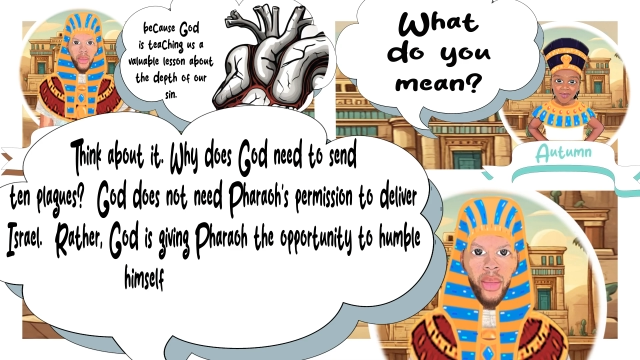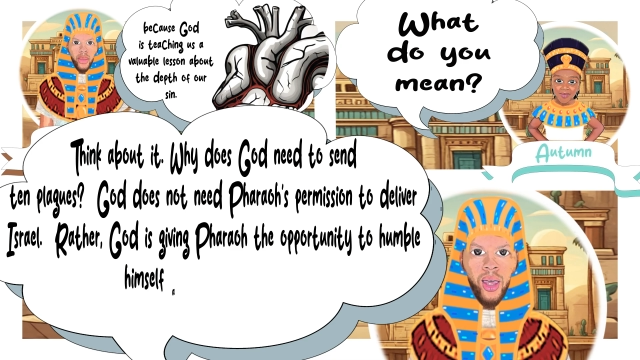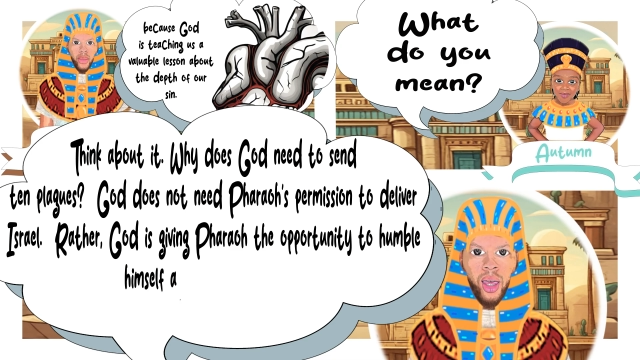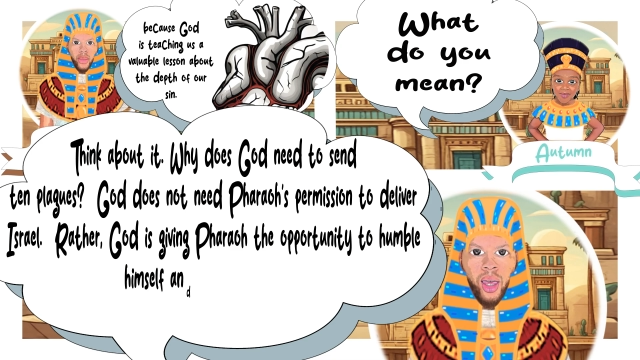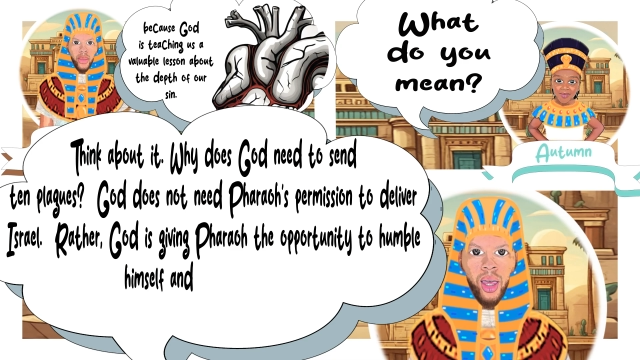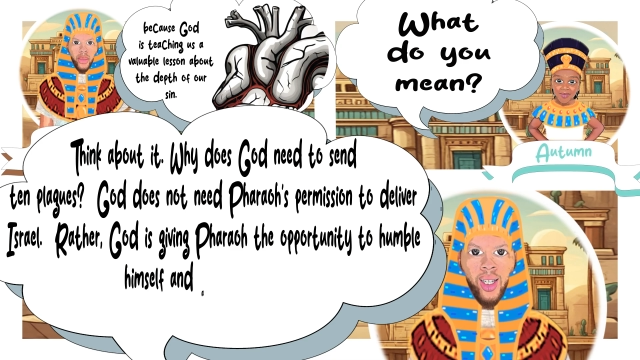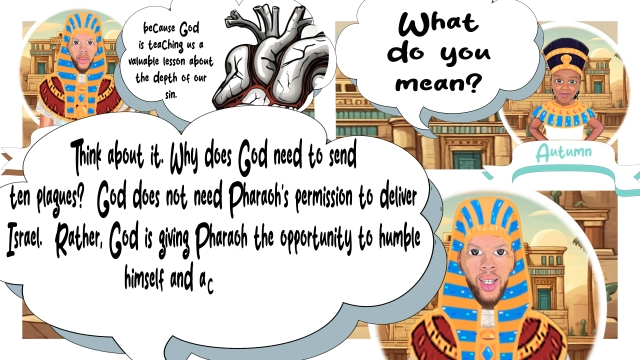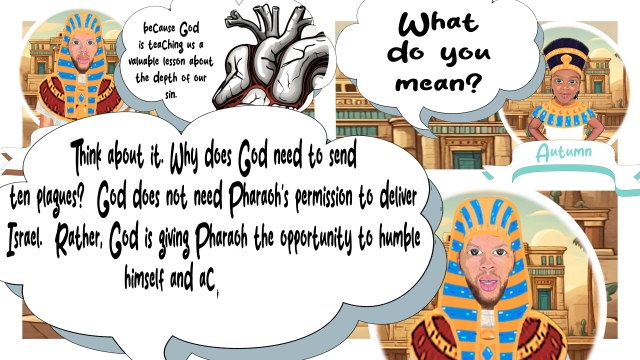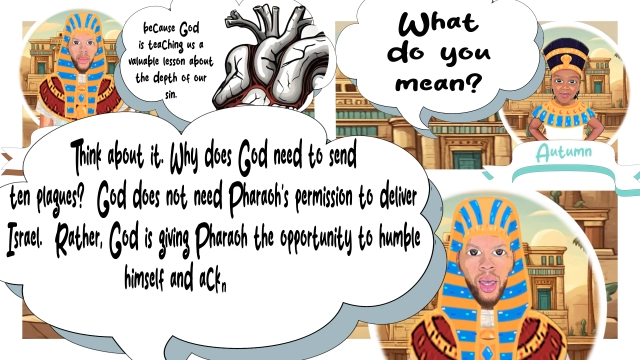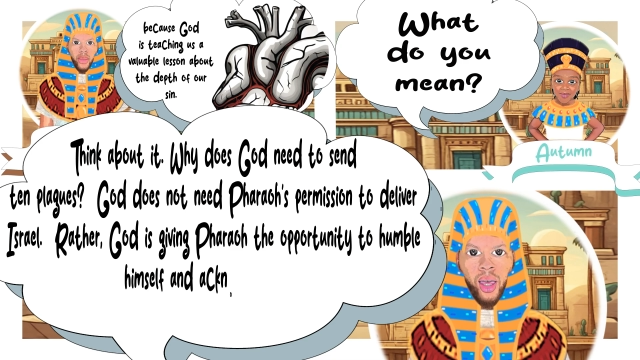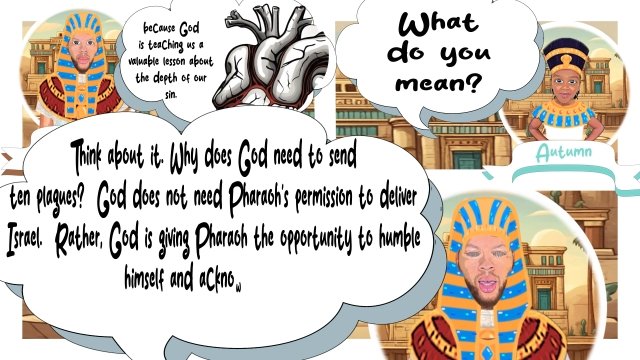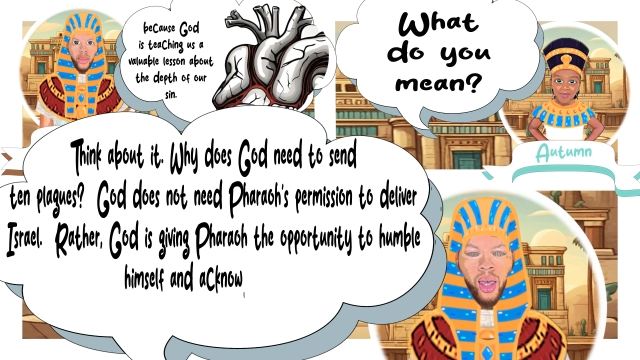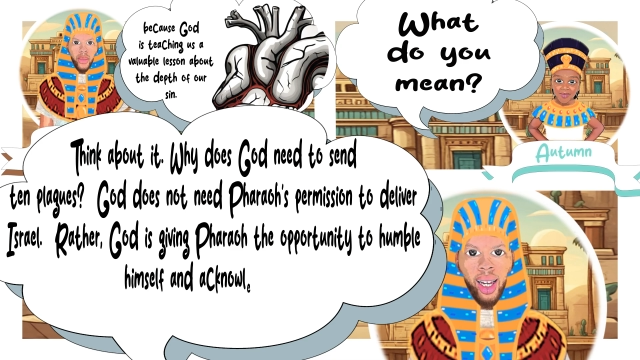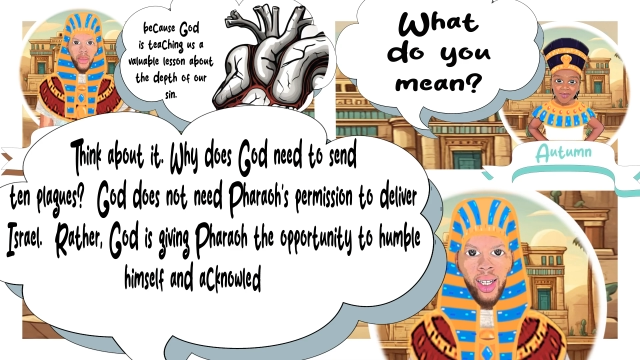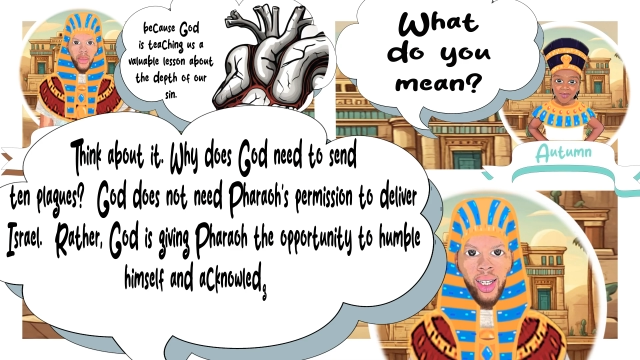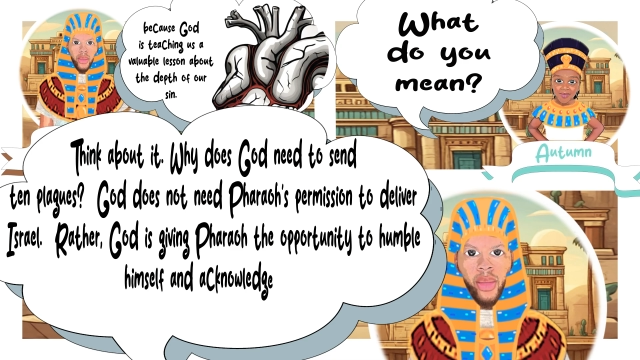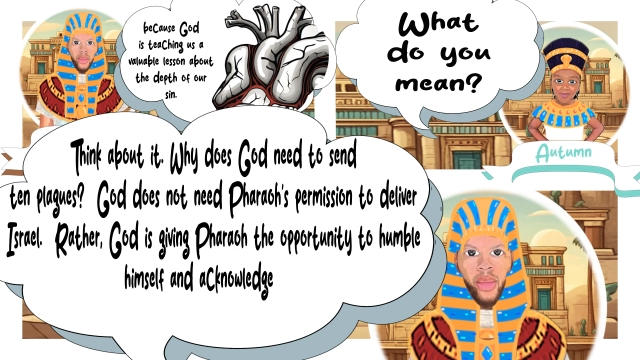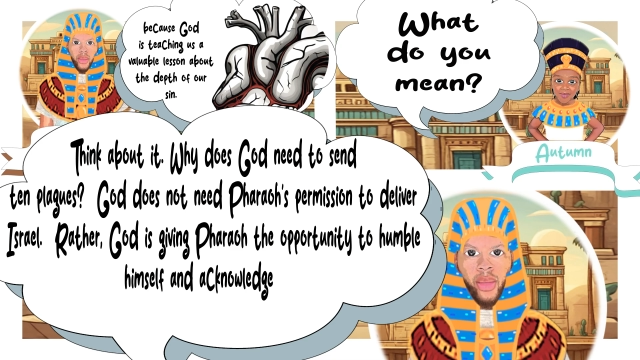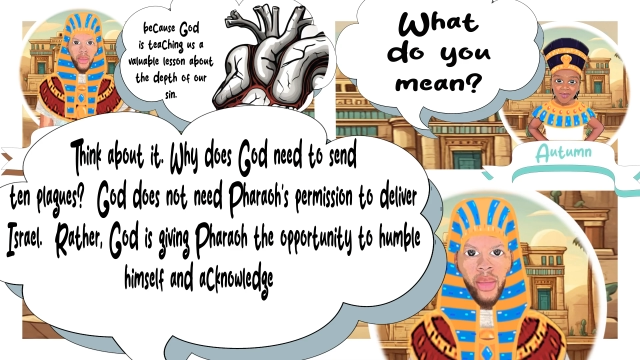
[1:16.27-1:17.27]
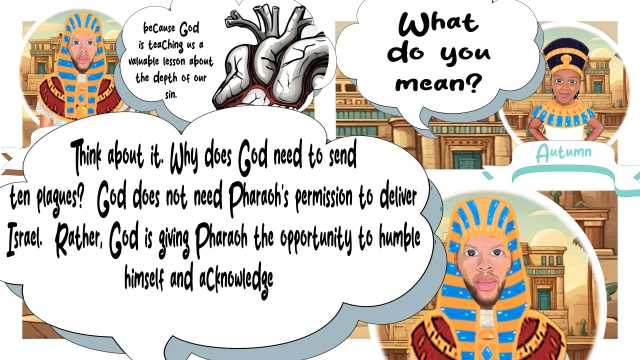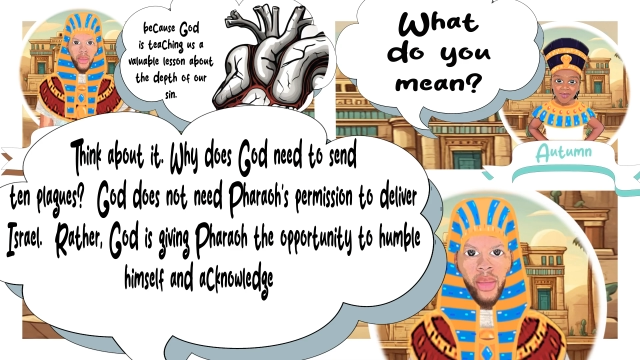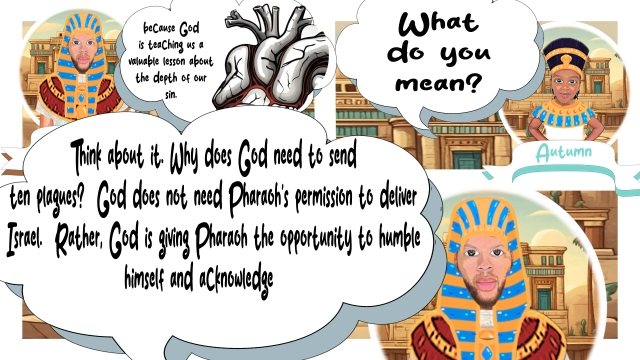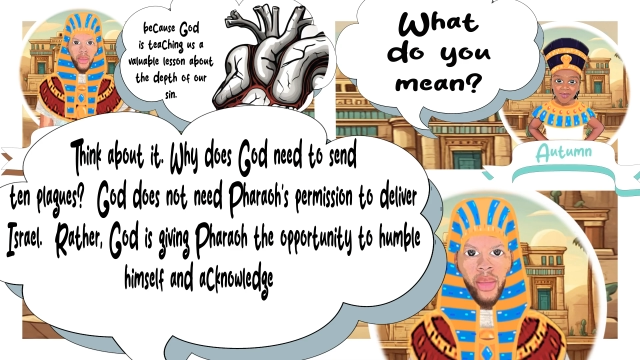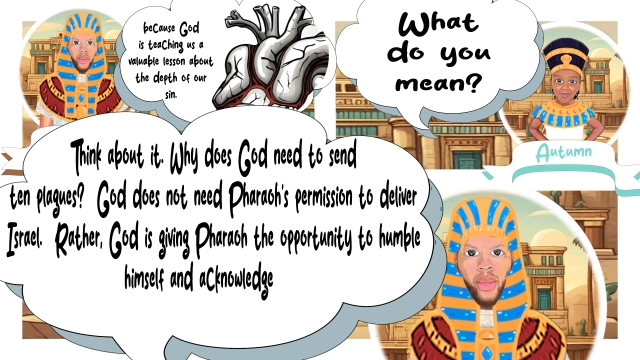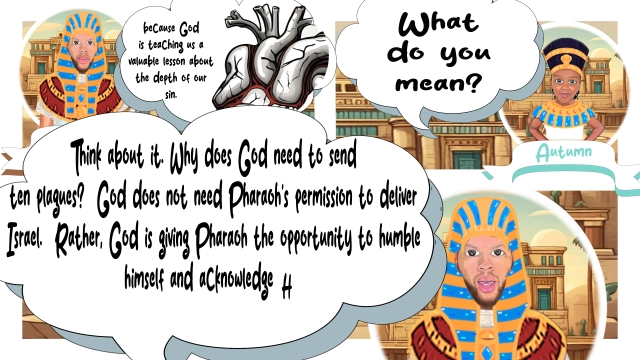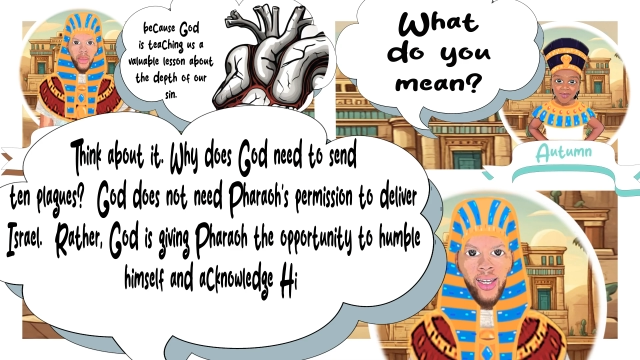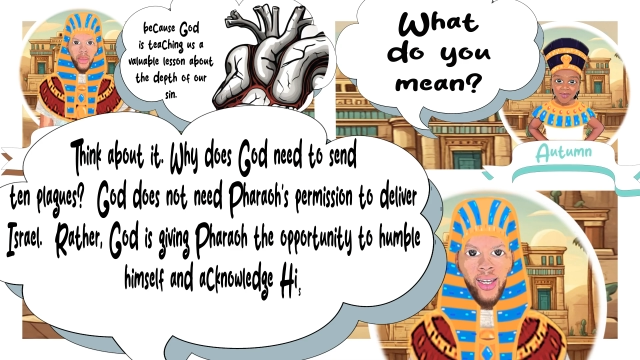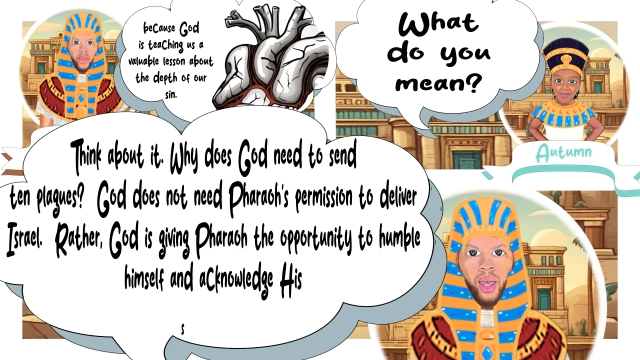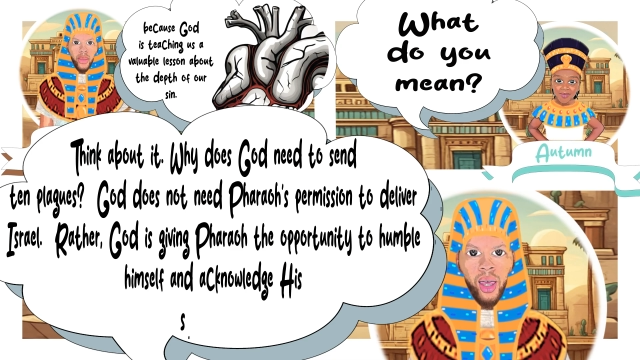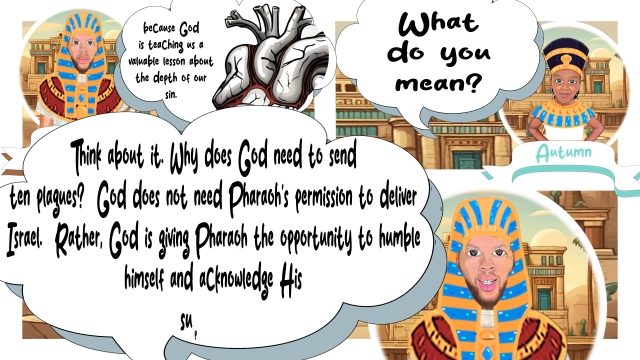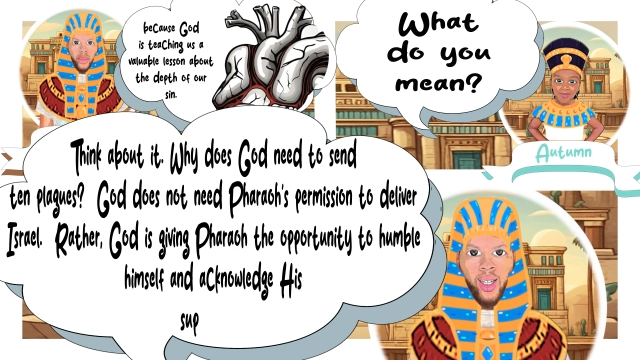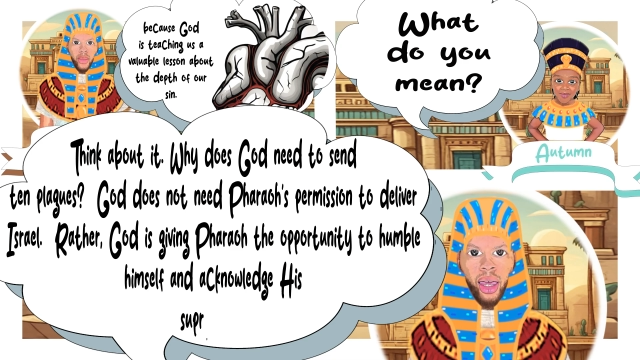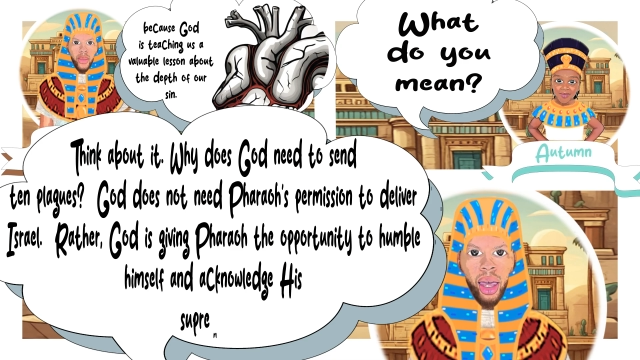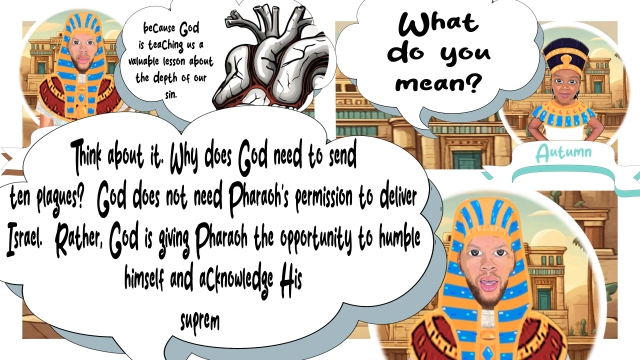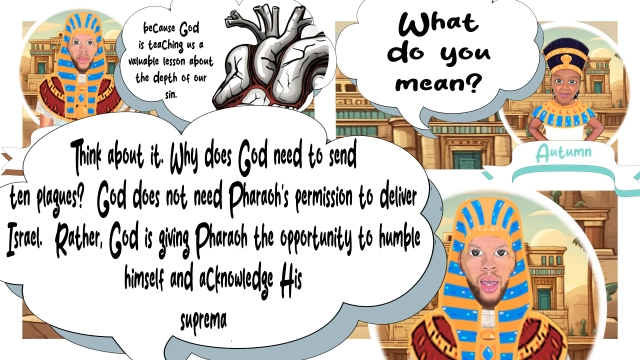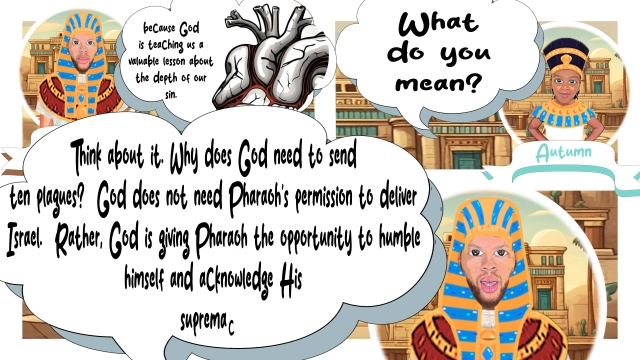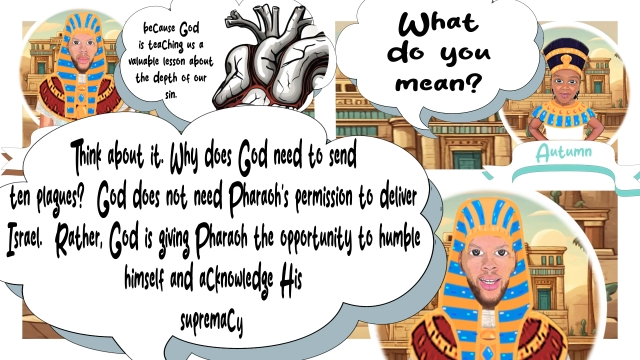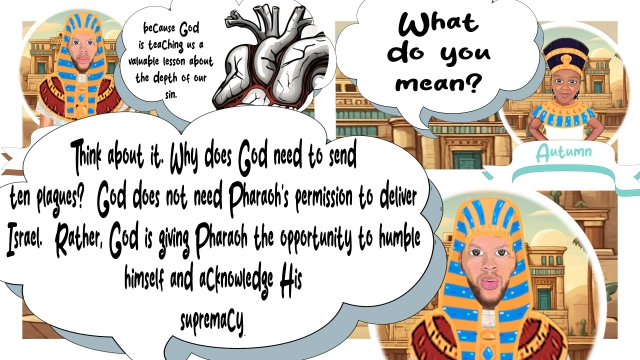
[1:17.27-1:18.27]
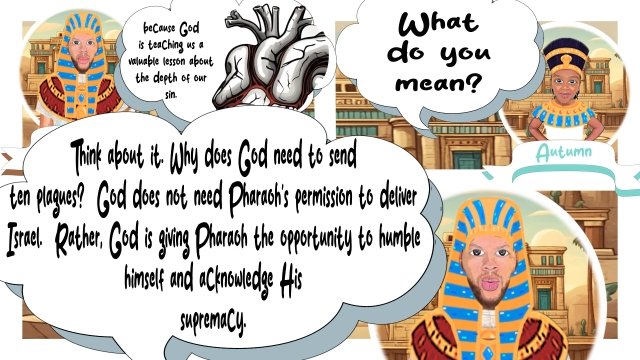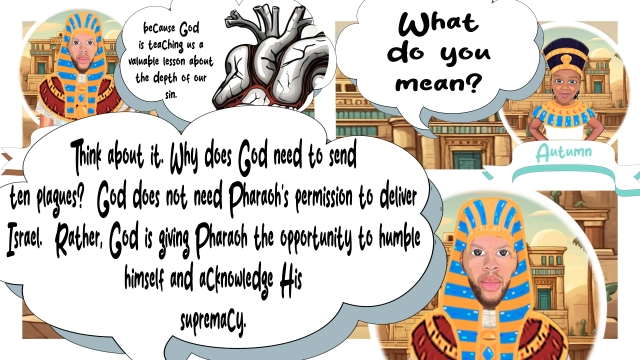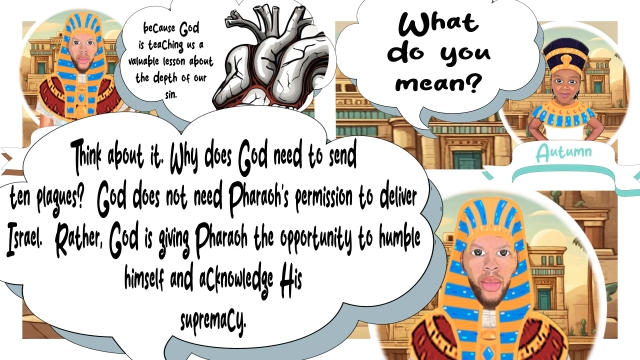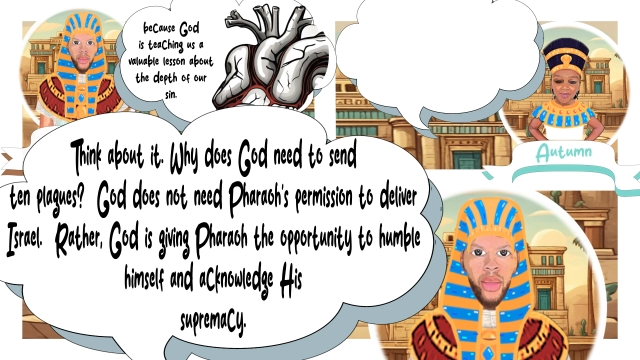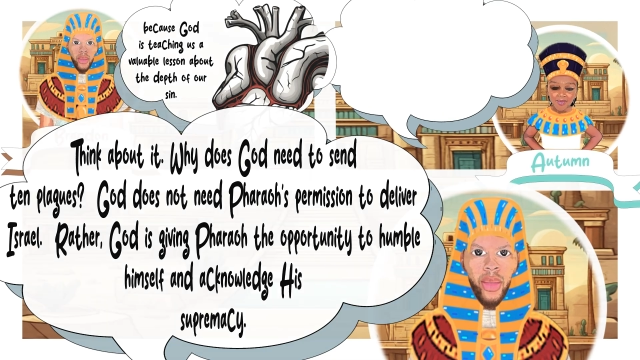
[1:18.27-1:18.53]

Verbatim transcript: and acknowledge his supremacy.